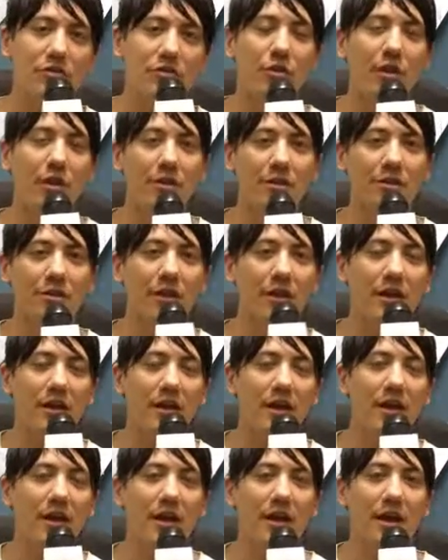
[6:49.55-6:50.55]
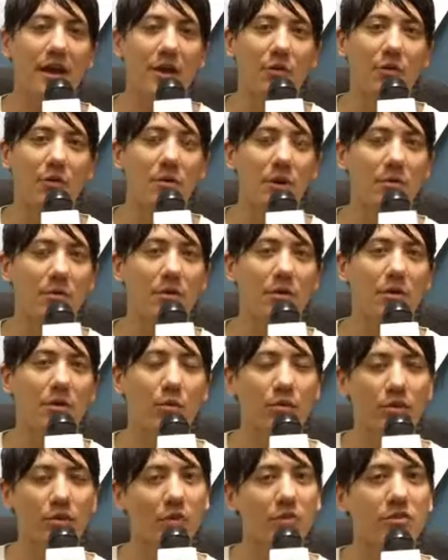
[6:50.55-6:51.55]
Do our thing. And
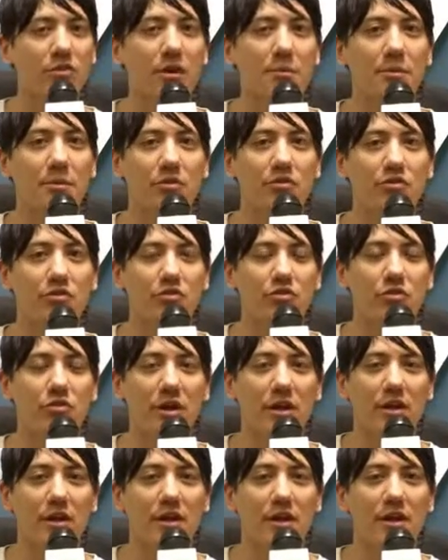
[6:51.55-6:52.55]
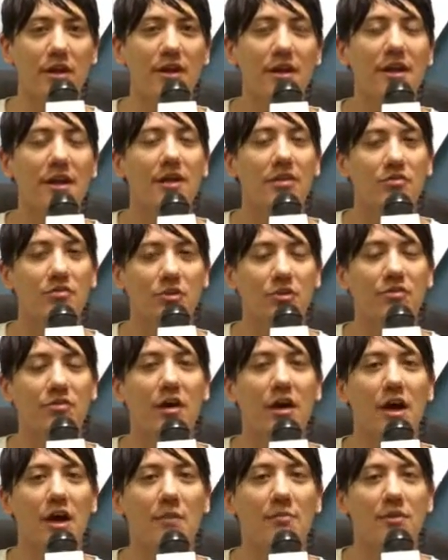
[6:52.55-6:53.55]
remember, with GoTarryn Personal Training, it's your
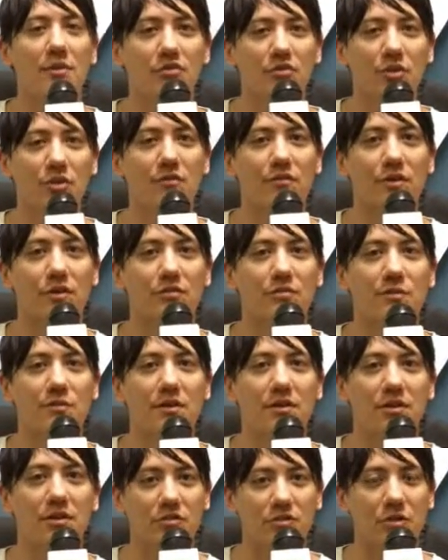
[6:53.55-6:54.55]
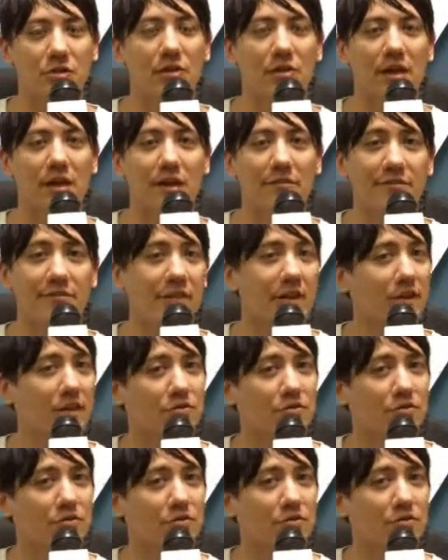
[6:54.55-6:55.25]
time, it's your investment, it's your life.